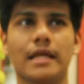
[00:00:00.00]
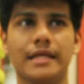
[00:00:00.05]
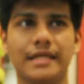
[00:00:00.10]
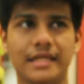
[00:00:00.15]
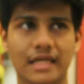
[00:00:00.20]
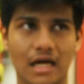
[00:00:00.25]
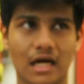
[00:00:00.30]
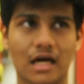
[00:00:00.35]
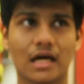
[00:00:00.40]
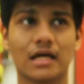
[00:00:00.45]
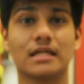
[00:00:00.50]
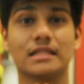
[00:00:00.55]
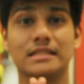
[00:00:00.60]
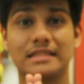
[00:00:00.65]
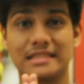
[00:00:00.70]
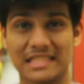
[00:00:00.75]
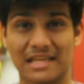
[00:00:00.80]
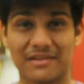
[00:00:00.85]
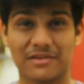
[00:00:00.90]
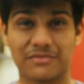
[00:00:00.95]
Yeah,
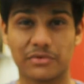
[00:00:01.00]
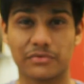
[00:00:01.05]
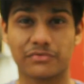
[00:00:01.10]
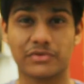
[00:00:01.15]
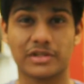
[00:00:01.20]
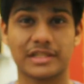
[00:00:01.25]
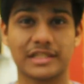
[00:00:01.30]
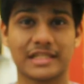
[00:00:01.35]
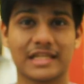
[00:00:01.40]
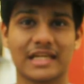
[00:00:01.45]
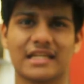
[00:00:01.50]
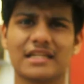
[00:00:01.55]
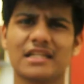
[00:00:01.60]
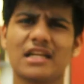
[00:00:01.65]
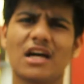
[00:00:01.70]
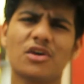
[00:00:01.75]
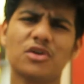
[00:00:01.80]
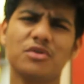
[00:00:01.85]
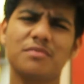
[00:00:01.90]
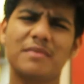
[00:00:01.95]
750ti.
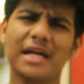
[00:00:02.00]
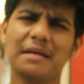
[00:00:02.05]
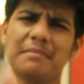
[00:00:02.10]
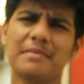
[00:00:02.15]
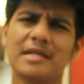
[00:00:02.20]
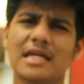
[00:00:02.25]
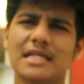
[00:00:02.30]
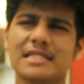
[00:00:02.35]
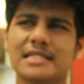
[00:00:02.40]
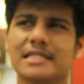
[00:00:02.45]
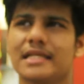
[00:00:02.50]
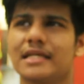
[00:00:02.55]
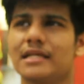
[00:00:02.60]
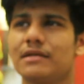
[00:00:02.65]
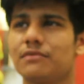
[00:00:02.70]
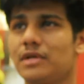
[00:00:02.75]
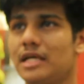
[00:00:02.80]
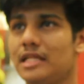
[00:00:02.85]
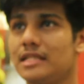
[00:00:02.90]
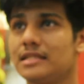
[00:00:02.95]
Now you might be
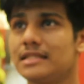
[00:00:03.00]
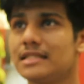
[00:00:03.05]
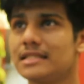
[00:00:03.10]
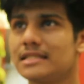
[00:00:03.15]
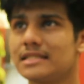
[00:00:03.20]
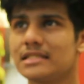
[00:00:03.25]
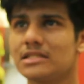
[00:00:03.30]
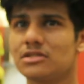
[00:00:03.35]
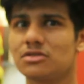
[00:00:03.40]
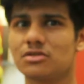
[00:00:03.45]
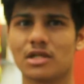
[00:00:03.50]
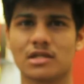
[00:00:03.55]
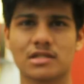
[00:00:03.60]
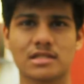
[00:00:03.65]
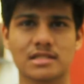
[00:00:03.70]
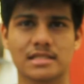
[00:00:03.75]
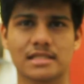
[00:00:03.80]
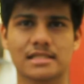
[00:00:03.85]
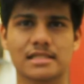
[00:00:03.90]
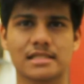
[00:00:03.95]
asking, well, this is
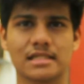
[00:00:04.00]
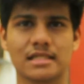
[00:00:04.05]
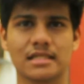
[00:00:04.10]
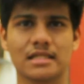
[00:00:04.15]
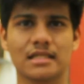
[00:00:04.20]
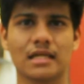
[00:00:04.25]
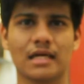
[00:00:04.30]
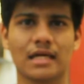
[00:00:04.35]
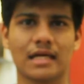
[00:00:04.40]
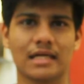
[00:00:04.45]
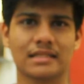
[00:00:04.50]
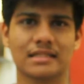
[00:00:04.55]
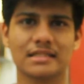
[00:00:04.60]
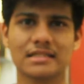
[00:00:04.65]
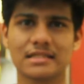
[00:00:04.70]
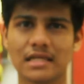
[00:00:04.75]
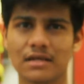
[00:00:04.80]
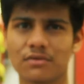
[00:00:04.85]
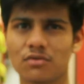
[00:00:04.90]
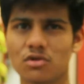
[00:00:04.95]
2016 and
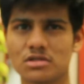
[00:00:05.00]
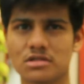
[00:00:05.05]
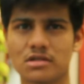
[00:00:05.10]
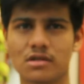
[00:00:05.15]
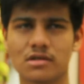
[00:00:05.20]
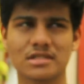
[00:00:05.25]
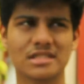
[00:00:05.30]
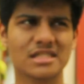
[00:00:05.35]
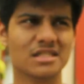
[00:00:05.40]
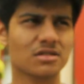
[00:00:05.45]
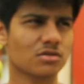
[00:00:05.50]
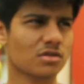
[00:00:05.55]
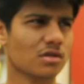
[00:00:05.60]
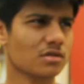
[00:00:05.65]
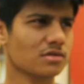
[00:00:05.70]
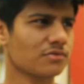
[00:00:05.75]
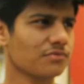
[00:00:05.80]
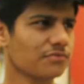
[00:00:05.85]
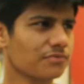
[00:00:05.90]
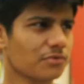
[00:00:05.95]
this thing was launched in
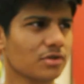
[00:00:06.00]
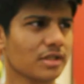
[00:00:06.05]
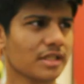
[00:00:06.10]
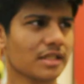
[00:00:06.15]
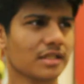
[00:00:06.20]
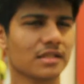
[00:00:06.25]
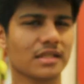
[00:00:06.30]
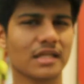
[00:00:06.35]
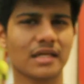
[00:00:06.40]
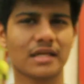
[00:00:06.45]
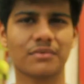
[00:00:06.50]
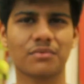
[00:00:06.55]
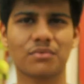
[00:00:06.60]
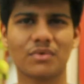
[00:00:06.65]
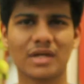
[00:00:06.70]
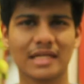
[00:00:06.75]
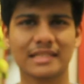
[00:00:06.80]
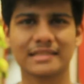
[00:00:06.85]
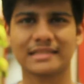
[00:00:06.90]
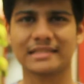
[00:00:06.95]
2014, then
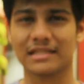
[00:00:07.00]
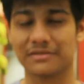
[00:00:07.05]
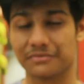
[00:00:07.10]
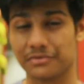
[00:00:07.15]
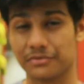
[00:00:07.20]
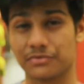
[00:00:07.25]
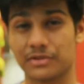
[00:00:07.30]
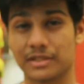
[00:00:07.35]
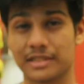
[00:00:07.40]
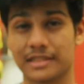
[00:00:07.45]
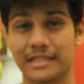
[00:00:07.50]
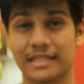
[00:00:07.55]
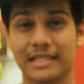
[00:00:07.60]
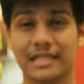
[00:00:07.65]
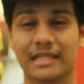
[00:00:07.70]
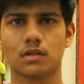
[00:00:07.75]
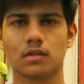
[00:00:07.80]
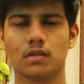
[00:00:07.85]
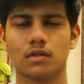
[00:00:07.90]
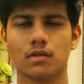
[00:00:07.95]
why
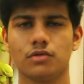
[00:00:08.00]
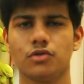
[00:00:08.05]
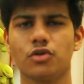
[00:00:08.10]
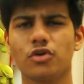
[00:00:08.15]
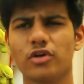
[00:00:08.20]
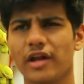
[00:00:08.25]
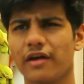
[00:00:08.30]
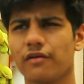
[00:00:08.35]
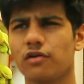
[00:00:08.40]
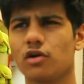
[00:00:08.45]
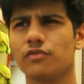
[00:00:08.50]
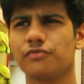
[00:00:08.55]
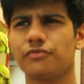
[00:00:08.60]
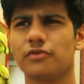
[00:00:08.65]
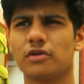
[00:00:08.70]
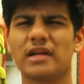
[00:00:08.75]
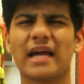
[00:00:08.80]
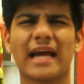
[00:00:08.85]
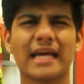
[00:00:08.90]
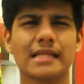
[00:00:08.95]
750ti? You could have gone
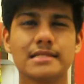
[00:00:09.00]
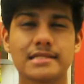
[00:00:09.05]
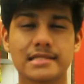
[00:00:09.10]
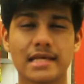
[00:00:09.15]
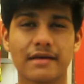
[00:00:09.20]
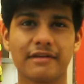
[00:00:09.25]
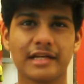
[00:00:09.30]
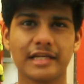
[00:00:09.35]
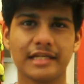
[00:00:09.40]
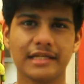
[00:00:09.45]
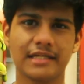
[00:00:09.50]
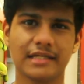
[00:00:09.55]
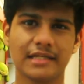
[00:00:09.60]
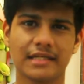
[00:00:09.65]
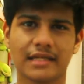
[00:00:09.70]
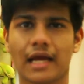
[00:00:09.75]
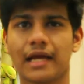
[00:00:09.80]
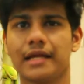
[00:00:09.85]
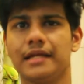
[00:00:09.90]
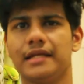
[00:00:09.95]
for 970,
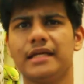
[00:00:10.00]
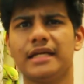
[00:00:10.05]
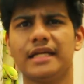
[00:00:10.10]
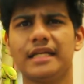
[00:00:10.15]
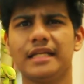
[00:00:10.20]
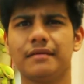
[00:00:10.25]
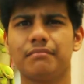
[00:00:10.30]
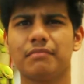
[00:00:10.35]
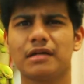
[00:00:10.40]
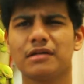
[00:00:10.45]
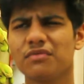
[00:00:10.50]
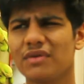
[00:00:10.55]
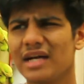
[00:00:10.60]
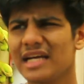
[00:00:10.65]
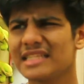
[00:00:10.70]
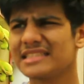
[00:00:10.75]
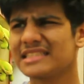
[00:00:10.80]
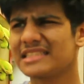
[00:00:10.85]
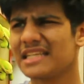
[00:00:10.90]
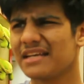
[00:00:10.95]
980, but
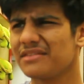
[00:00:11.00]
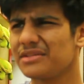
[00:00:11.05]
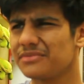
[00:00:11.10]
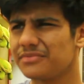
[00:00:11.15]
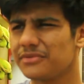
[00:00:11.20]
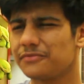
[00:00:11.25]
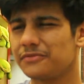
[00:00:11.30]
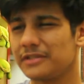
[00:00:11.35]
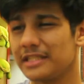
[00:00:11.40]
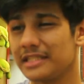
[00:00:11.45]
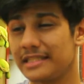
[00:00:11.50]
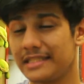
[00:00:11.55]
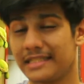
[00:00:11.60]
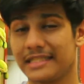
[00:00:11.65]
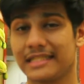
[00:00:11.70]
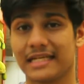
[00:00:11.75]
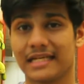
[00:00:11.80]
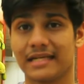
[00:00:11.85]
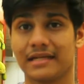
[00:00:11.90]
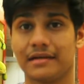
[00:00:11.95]
why
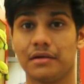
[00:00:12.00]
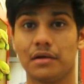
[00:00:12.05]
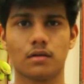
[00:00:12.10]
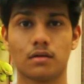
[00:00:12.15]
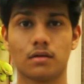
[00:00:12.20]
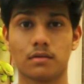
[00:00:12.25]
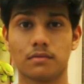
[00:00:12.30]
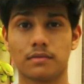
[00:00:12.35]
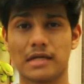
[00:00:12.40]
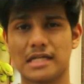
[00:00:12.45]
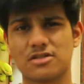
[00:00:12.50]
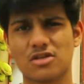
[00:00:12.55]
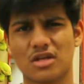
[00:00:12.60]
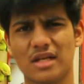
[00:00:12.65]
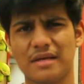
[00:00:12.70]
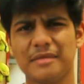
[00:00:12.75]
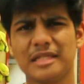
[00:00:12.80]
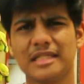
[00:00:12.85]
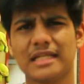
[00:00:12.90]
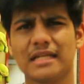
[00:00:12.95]
750ti? Right, so
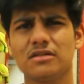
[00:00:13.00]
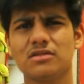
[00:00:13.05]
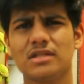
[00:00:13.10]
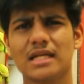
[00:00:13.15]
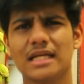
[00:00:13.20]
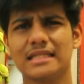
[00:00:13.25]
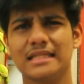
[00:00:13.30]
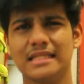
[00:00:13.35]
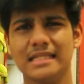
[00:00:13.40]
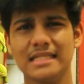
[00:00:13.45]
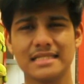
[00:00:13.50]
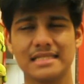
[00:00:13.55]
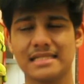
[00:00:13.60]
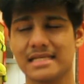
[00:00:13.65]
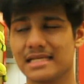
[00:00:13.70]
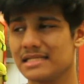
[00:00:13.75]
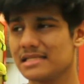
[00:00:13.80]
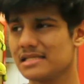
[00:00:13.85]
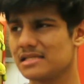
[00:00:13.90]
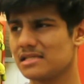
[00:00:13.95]
let me tell you that these
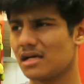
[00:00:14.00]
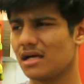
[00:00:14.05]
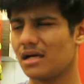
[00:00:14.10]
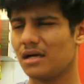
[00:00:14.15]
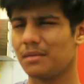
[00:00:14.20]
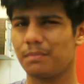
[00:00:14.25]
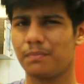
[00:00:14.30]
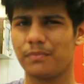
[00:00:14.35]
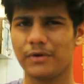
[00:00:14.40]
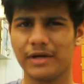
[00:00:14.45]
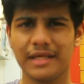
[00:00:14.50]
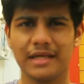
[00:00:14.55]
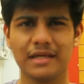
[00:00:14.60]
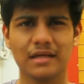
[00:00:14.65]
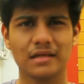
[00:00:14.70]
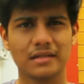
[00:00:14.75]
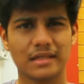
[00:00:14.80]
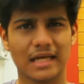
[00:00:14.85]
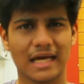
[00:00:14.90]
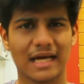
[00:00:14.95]
things are
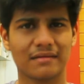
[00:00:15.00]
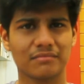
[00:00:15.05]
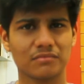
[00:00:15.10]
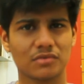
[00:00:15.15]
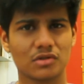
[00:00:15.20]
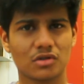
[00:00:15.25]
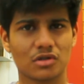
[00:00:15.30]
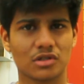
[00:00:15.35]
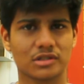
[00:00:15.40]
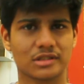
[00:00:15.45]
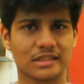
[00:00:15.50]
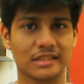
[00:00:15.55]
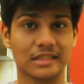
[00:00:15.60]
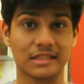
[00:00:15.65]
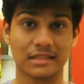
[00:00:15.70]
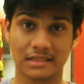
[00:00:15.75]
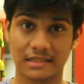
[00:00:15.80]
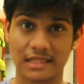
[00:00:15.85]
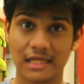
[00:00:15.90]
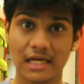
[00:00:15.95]
pretty damn
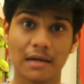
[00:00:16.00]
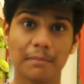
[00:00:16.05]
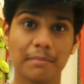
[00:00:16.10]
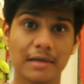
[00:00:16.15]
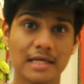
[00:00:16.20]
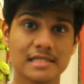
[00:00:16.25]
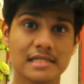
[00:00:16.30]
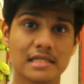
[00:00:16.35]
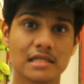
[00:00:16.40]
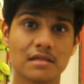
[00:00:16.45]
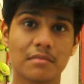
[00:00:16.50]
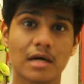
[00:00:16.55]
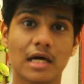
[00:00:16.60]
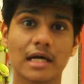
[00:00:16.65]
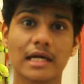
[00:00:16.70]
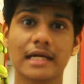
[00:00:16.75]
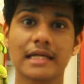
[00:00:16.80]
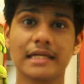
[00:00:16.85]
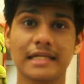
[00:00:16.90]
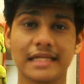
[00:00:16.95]
costly. They are best in the
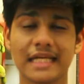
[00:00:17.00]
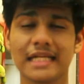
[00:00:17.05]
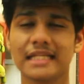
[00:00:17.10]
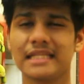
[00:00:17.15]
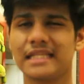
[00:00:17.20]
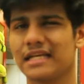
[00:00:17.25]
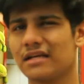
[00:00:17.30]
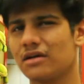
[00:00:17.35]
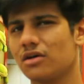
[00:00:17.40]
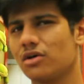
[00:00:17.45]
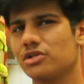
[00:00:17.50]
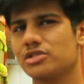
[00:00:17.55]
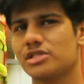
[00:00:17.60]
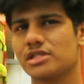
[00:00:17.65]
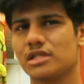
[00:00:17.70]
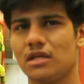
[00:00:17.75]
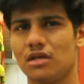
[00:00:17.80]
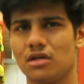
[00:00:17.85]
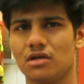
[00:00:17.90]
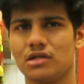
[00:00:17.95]
market, yet they
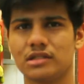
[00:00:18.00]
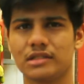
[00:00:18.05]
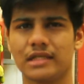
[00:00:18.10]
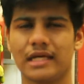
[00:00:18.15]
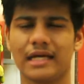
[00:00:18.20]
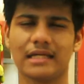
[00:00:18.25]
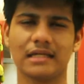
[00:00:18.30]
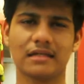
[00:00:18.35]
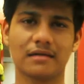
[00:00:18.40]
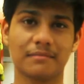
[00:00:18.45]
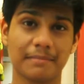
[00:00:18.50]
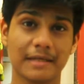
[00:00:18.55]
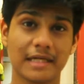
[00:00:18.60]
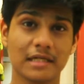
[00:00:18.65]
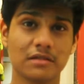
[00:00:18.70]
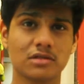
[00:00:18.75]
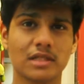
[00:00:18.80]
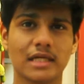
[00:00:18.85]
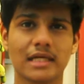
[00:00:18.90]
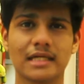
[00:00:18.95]
cost a lot, and
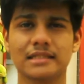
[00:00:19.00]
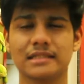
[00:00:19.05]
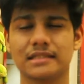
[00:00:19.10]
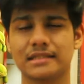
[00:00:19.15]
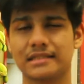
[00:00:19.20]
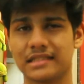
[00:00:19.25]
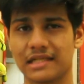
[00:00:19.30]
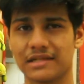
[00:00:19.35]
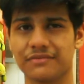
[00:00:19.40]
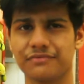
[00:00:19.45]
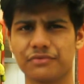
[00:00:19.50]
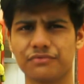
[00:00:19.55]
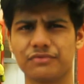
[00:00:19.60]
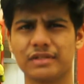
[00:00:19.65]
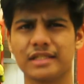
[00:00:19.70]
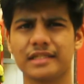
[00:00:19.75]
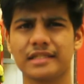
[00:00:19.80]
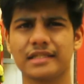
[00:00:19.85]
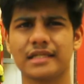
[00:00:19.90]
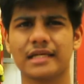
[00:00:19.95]
compared to that, the
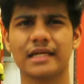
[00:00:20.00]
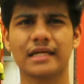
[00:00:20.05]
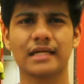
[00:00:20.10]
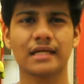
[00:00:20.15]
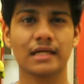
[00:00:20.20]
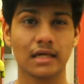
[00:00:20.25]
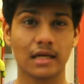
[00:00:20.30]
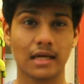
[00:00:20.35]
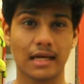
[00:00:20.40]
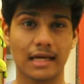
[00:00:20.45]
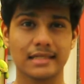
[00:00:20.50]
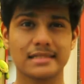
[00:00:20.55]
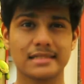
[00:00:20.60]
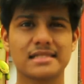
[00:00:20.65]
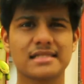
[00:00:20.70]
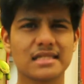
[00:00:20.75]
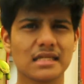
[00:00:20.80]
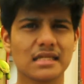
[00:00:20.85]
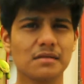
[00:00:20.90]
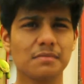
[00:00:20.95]
750ti is
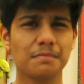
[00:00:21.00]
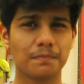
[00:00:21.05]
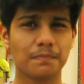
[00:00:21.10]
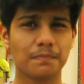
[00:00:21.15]
still